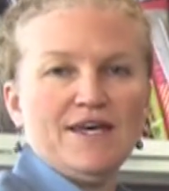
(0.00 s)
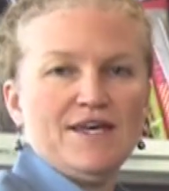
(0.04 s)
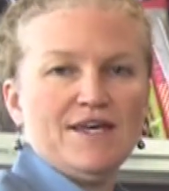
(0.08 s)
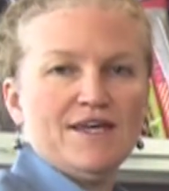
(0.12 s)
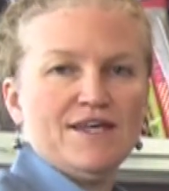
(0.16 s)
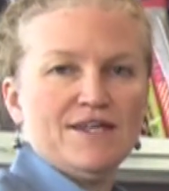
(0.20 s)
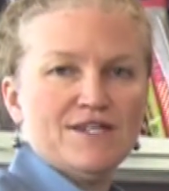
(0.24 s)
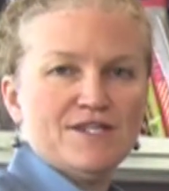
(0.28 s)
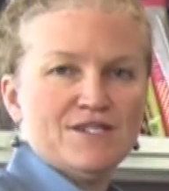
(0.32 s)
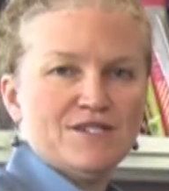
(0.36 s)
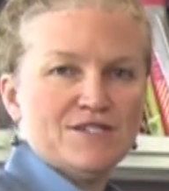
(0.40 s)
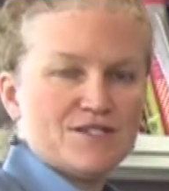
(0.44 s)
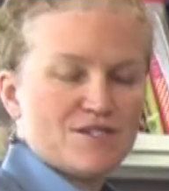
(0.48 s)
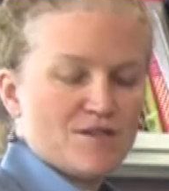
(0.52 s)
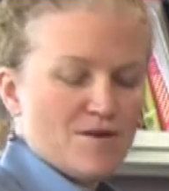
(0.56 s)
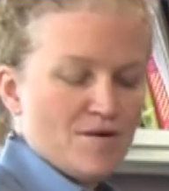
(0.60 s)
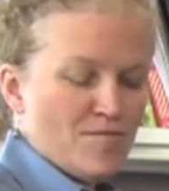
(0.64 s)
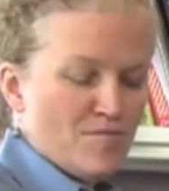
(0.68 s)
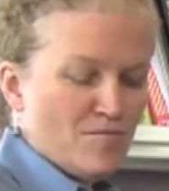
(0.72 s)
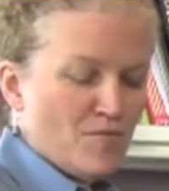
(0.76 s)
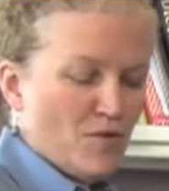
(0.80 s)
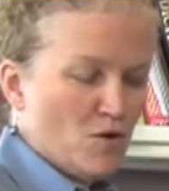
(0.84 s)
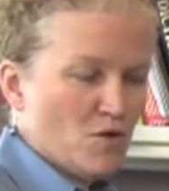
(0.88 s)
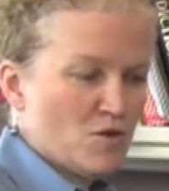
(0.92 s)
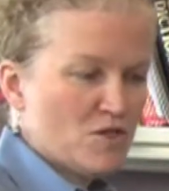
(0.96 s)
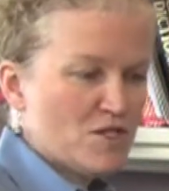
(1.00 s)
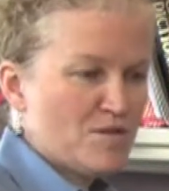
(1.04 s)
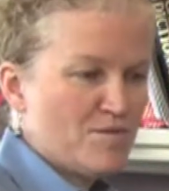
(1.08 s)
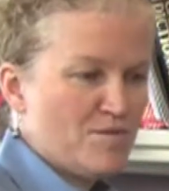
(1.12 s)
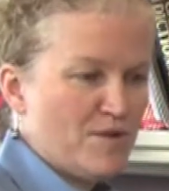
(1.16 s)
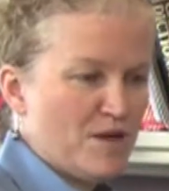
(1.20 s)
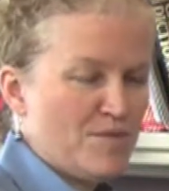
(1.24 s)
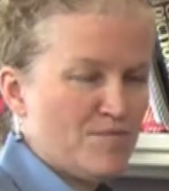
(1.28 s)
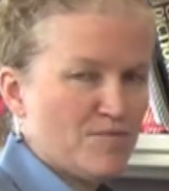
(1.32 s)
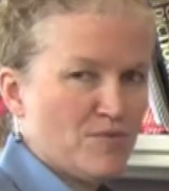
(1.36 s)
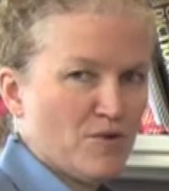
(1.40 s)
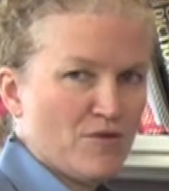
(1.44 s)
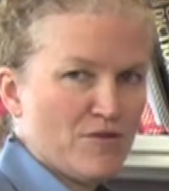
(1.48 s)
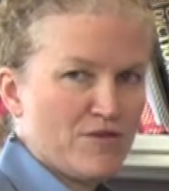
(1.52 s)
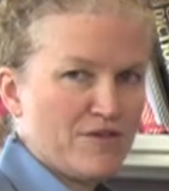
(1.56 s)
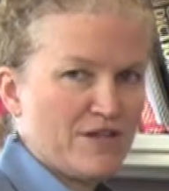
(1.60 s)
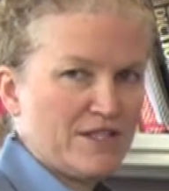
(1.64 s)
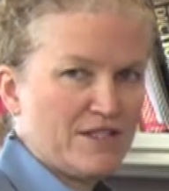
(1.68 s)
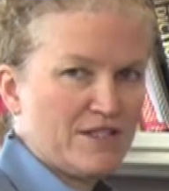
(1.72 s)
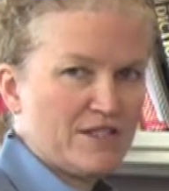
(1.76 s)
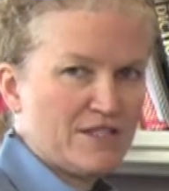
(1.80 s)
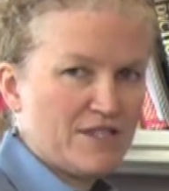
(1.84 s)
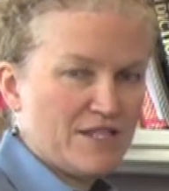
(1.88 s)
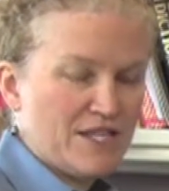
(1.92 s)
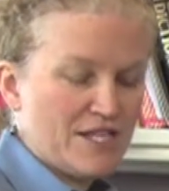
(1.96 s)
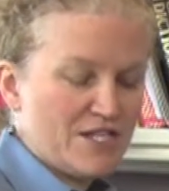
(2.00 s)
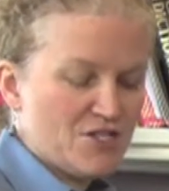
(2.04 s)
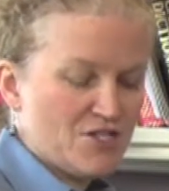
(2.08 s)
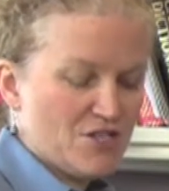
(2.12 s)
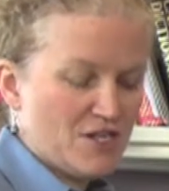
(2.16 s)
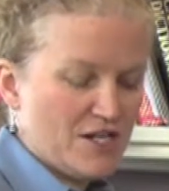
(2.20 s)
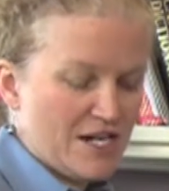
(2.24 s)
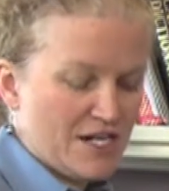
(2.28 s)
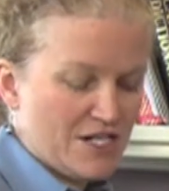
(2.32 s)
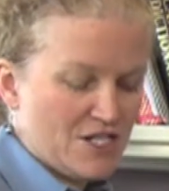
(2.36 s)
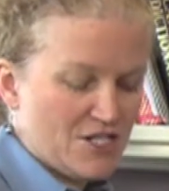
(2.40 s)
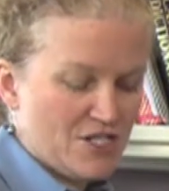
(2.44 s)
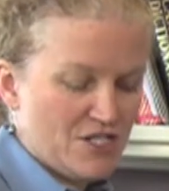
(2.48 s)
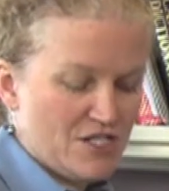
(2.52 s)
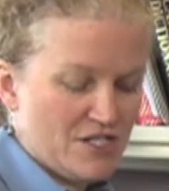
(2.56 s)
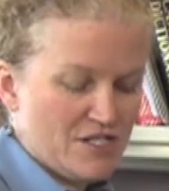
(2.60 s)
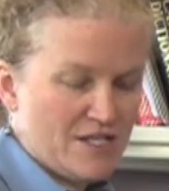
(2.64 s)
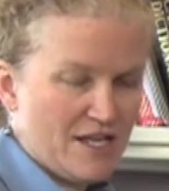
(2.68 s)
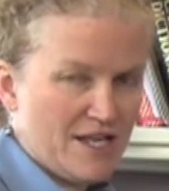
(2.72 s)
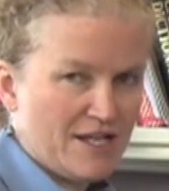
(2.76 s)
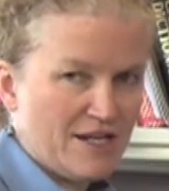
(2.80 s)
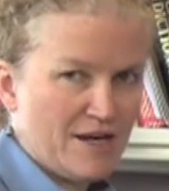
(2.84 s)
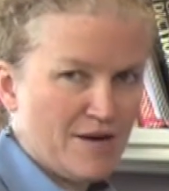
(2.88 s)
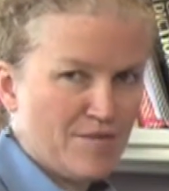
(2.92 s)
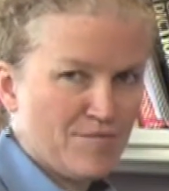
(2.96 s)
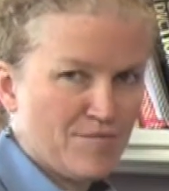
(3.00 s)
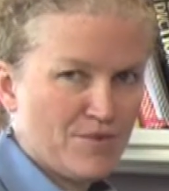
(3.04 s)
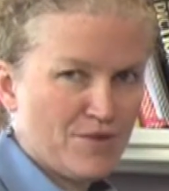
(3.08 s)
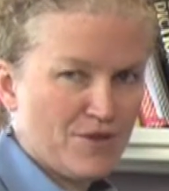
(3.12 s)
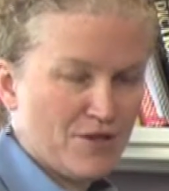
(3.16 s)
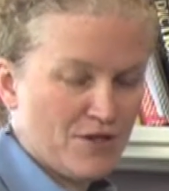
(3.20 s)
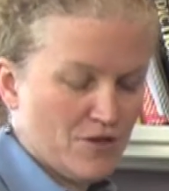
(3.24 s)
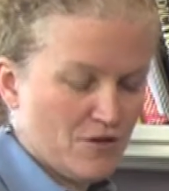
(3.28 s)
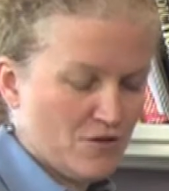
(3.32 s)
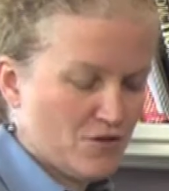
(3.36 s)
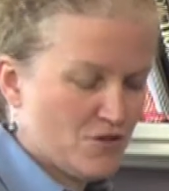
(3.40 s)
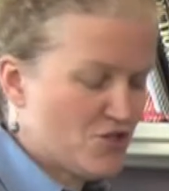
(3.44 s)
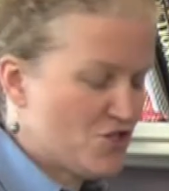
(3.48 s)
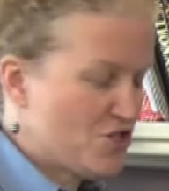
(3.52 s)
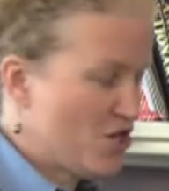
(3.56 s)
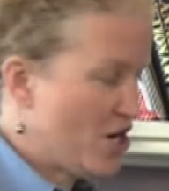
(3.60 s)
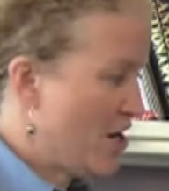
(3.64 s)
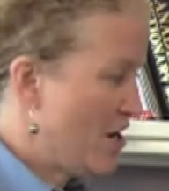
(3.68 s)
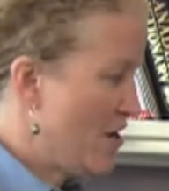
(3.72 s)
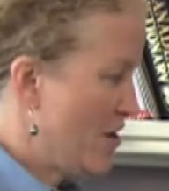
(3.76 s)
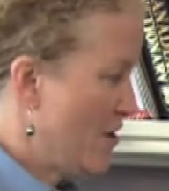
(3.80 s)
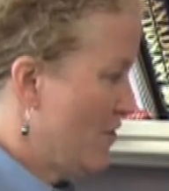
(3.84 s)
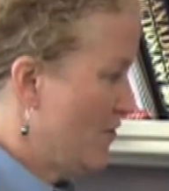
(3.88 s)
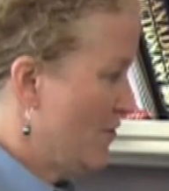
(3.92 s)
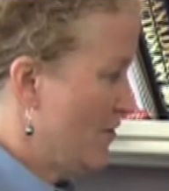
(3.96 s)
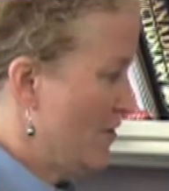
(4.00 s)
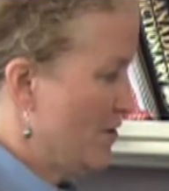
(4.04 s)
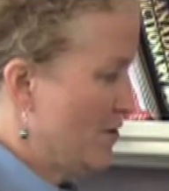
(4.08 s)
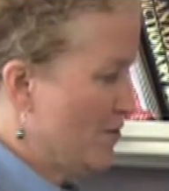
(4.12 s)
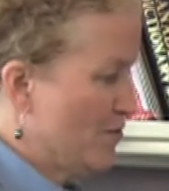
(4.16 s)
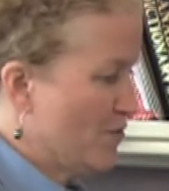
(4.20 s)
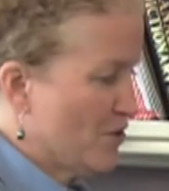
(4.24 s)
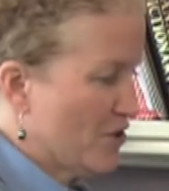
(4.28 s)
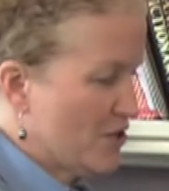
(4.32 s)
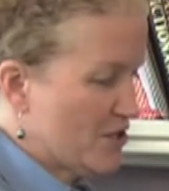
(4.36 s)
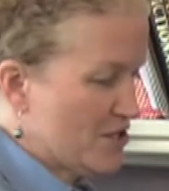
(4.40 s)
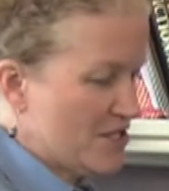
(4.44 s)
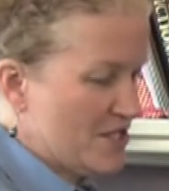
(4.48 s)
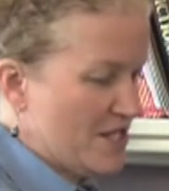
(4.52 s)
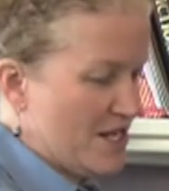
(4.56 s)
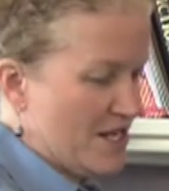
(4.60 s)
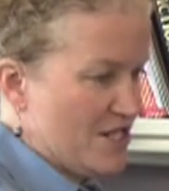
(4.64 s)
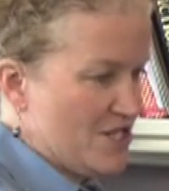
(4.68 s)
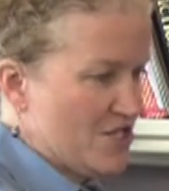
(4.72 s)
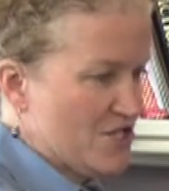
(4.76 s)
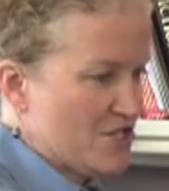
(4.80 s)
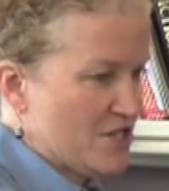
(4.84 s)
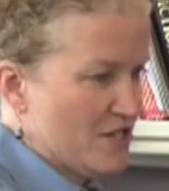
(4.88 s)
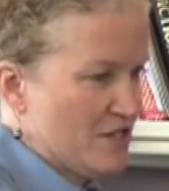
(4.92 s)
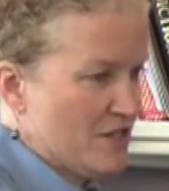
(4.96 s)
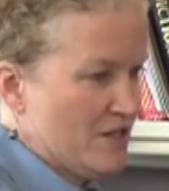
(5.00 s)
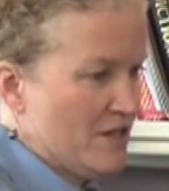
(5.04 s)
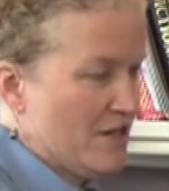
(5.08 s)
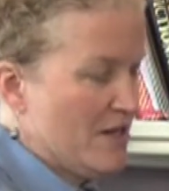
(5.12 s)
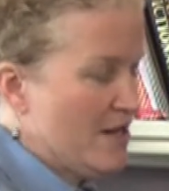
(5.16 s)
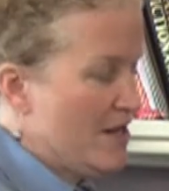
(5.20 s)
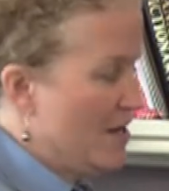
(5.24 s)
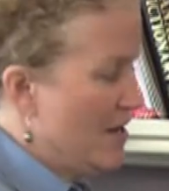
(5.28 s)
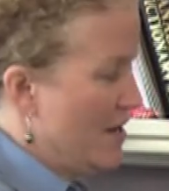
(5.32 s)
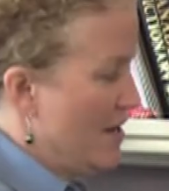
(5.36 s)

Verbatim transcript: is most people think that they should actually set up their chair and the workstation